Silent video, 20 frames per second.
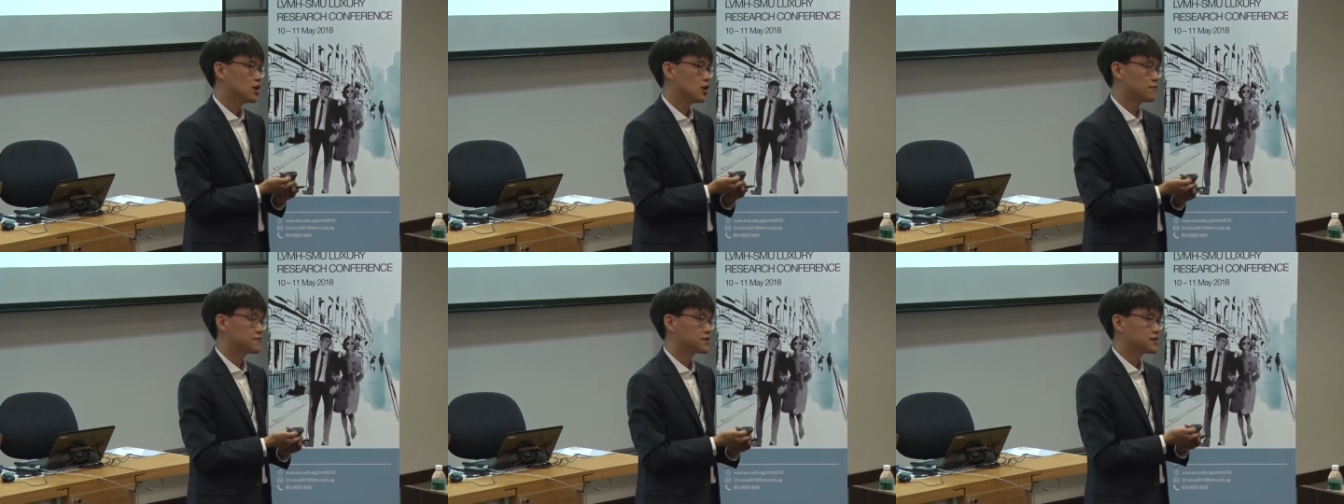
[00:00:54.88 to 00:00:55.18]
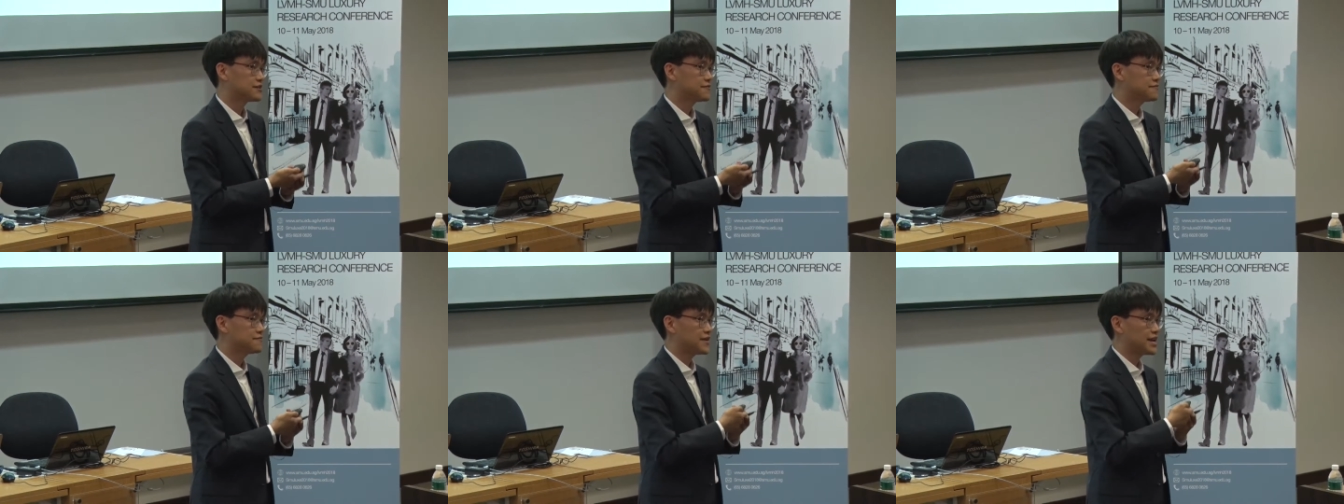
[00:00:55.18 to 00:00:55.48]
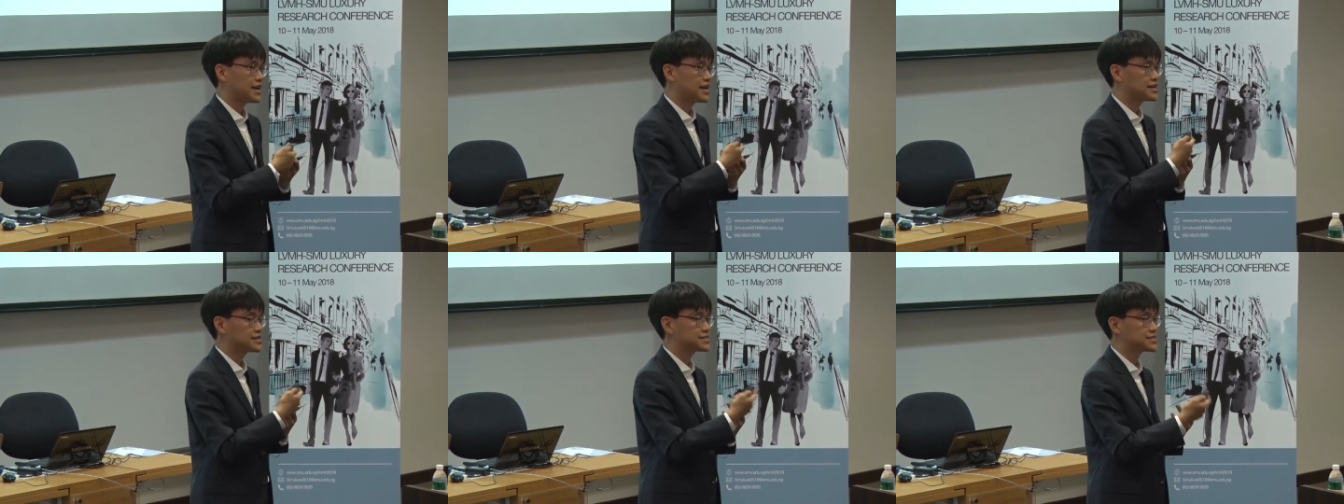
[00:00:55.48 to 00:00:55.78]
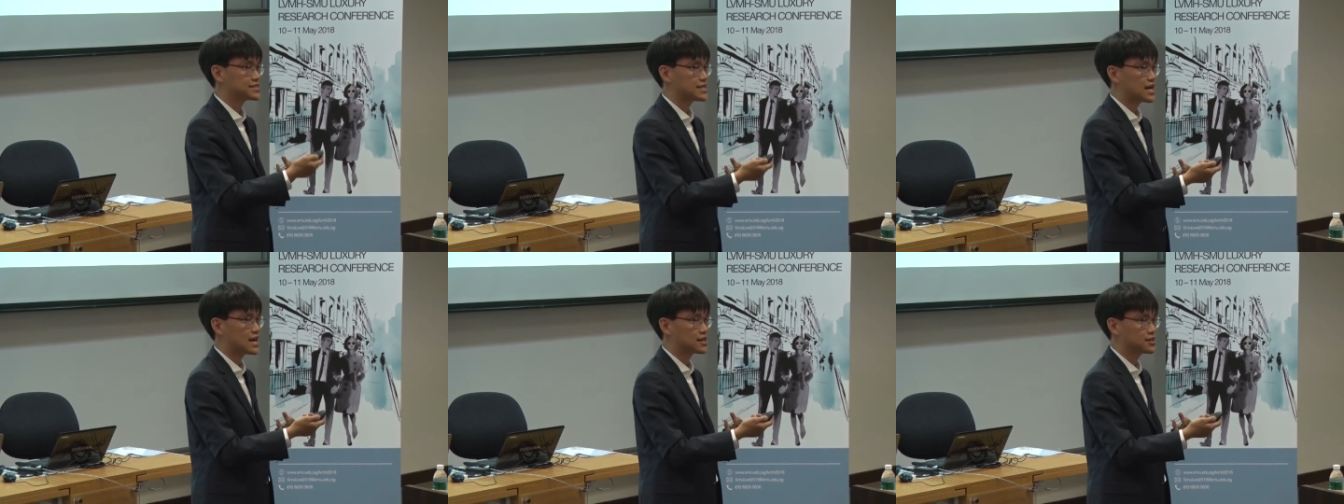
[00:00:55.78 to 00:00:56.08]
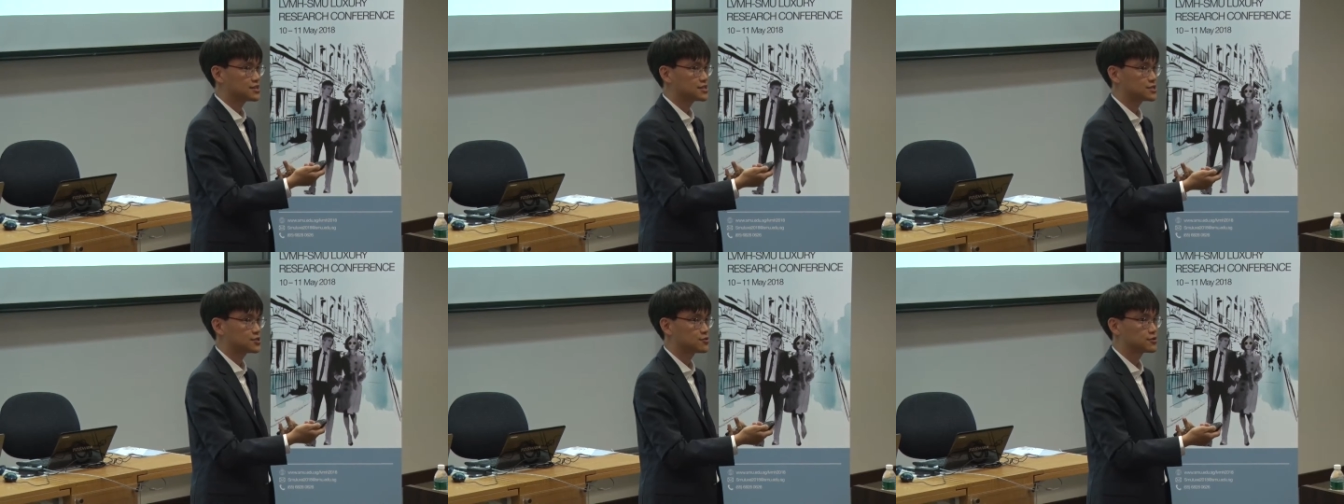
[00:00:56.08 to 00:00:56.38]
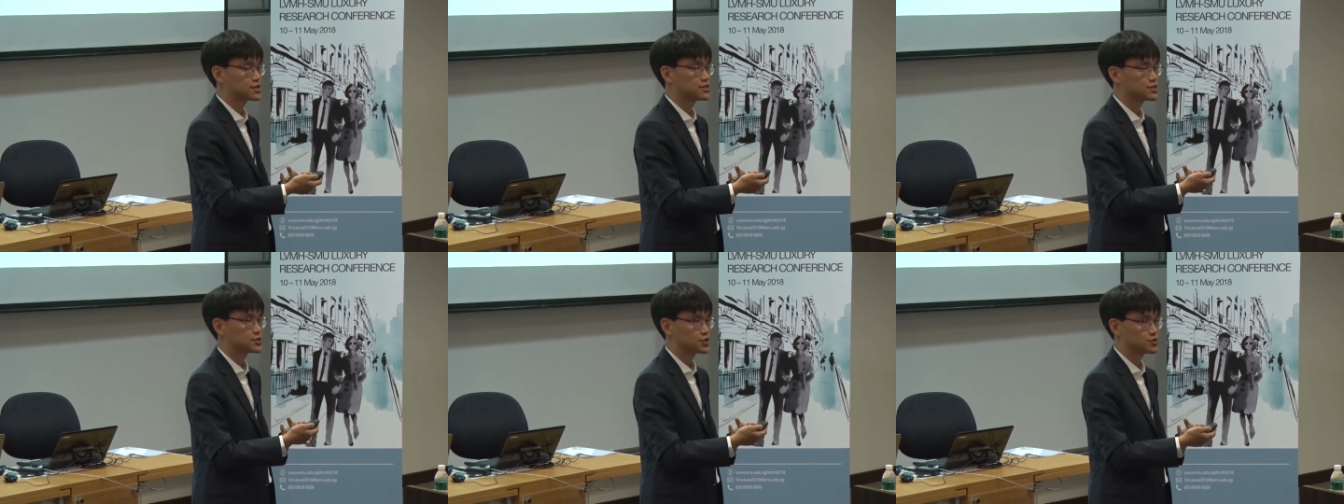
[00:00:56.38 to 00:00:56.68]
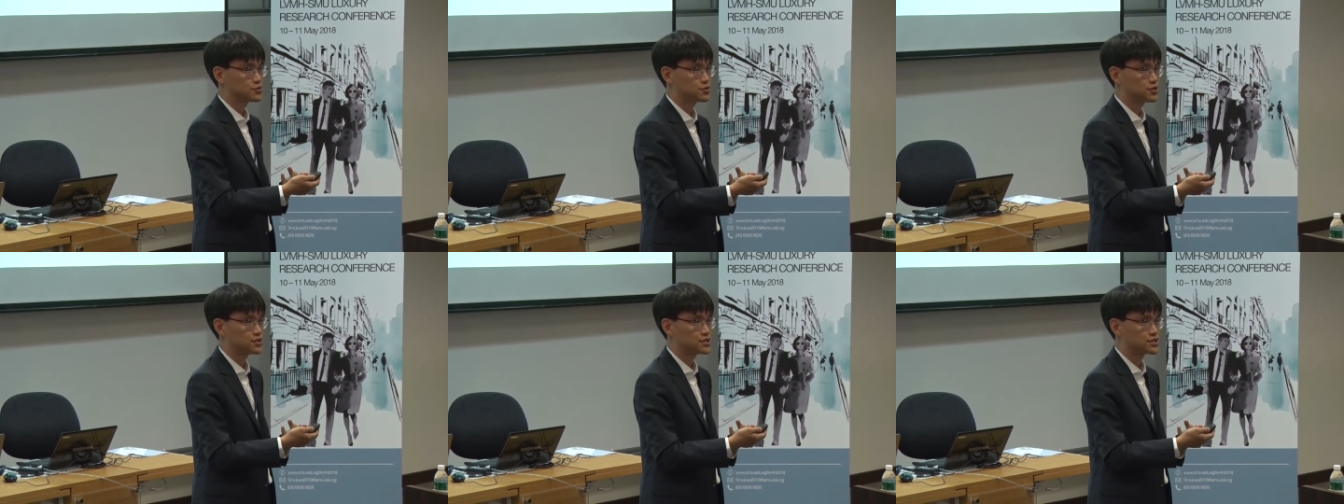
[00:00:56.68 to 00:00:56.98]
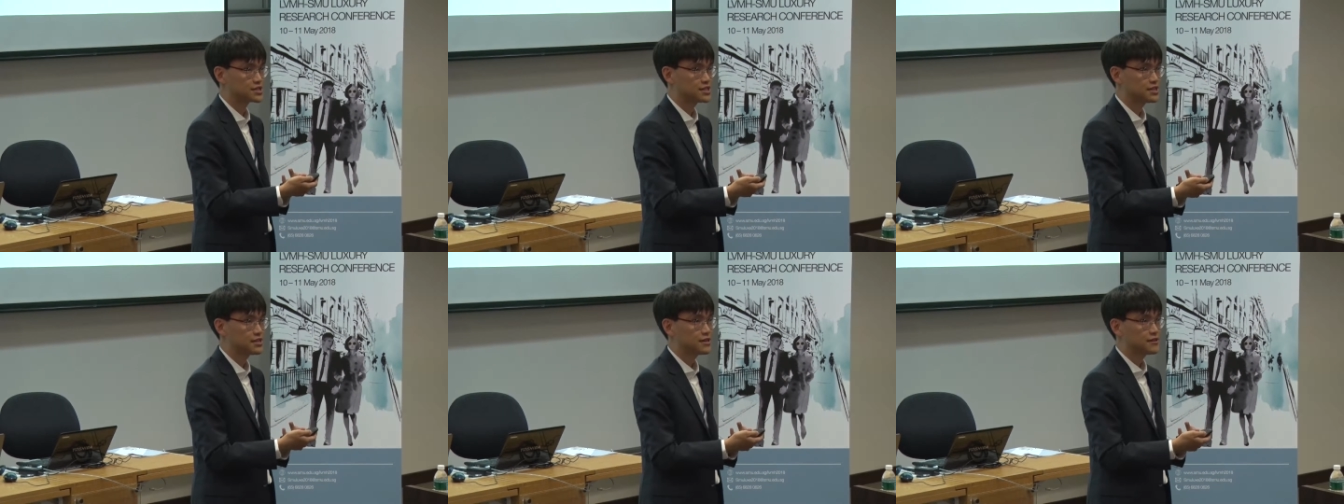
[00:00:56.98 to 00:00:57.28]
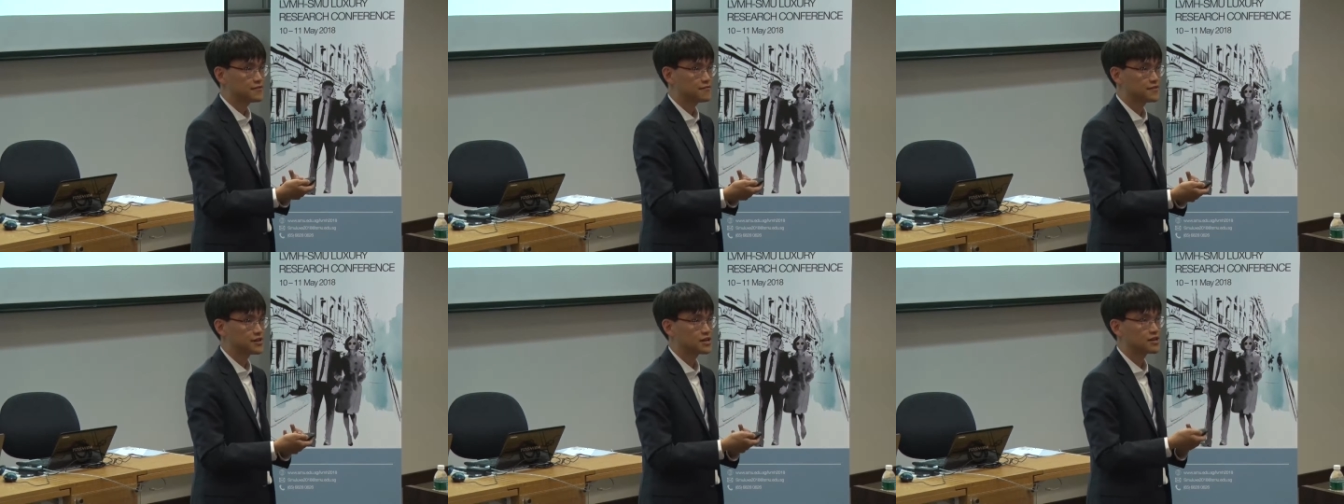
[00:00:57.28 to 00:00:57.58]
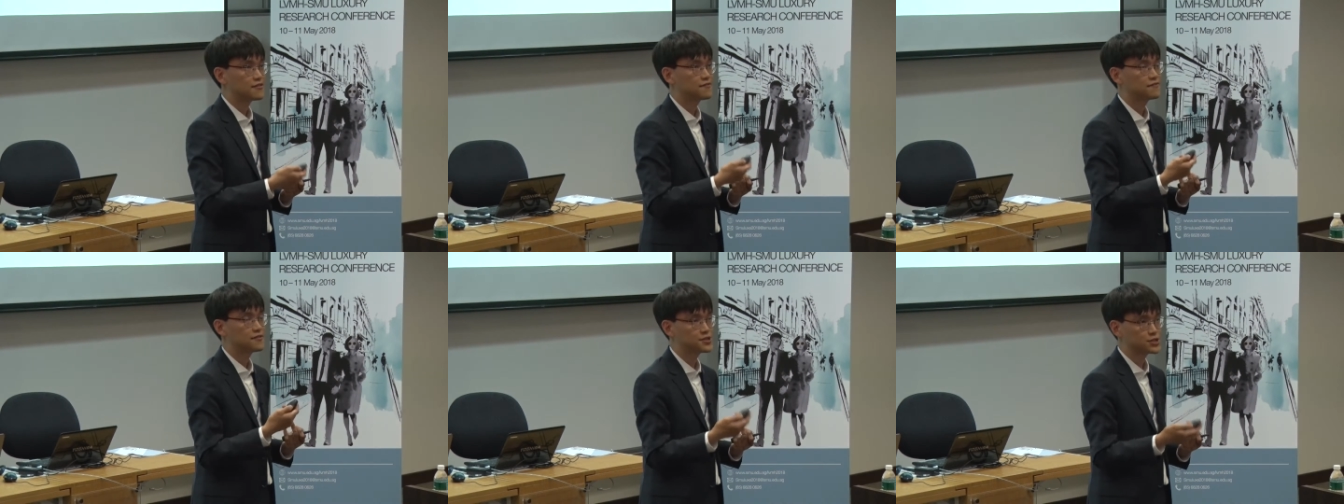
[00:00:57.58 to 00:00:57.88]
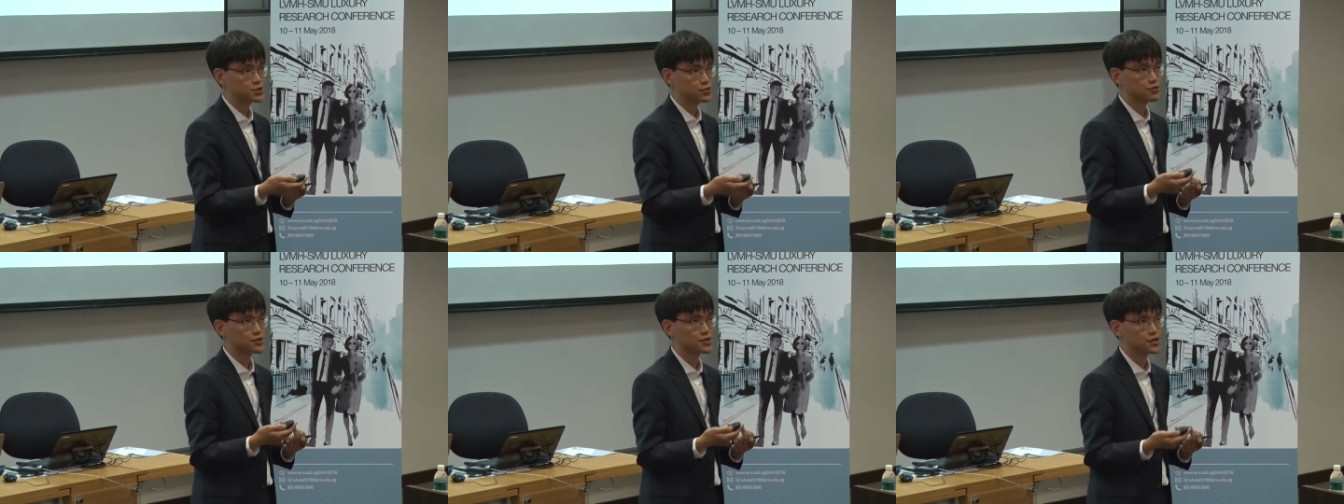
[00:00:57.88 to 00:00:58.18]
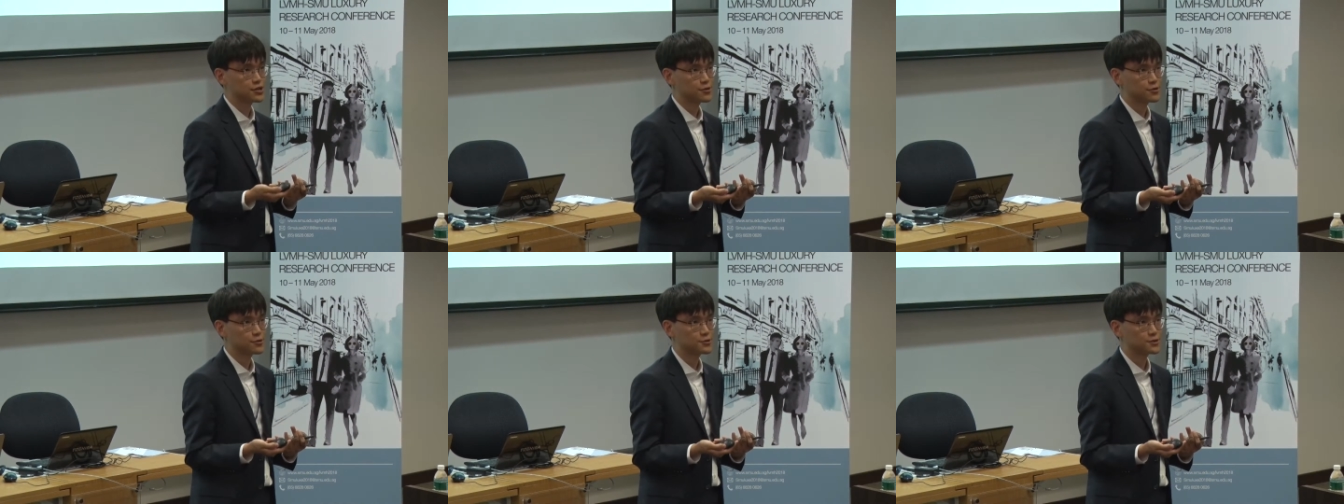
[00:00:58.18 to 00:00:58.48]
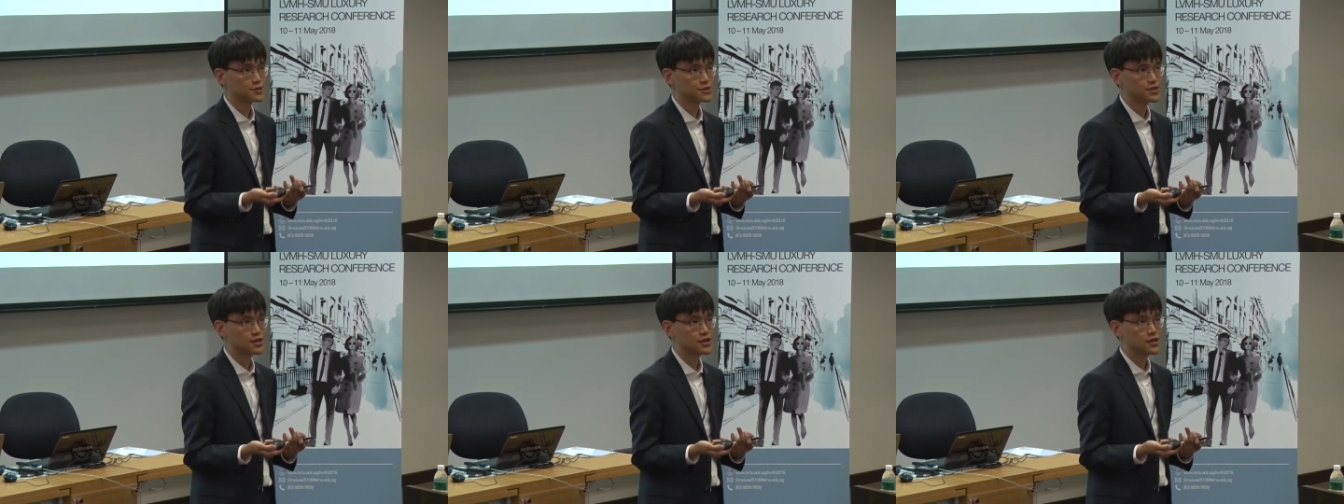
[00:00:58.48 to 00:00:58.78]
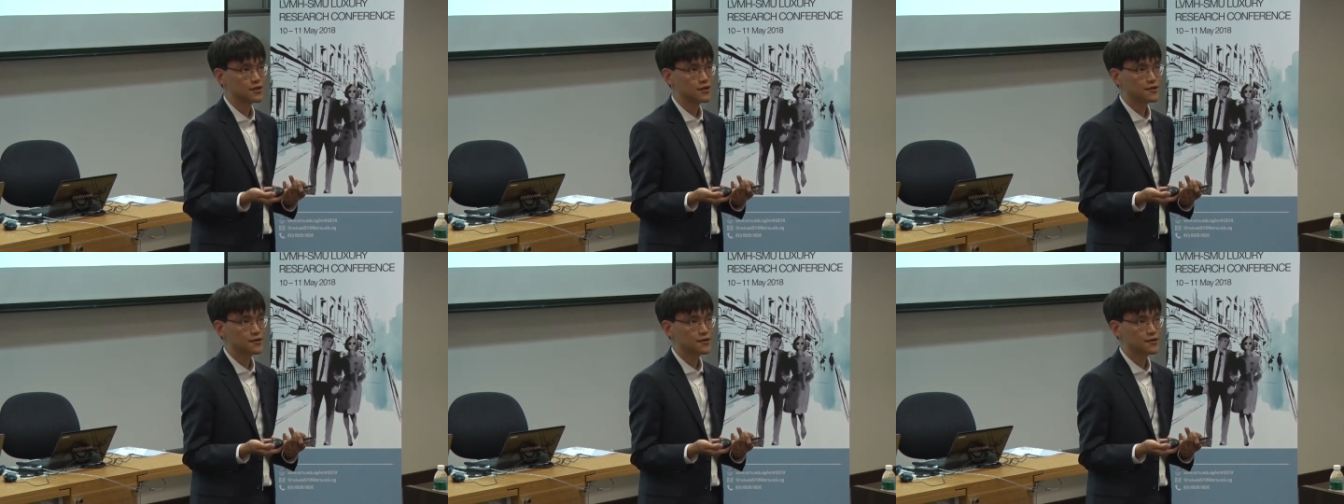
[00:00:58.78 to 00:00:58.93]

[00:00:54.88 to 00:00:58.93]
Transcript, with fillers: of conveying status to consumers via visual cues.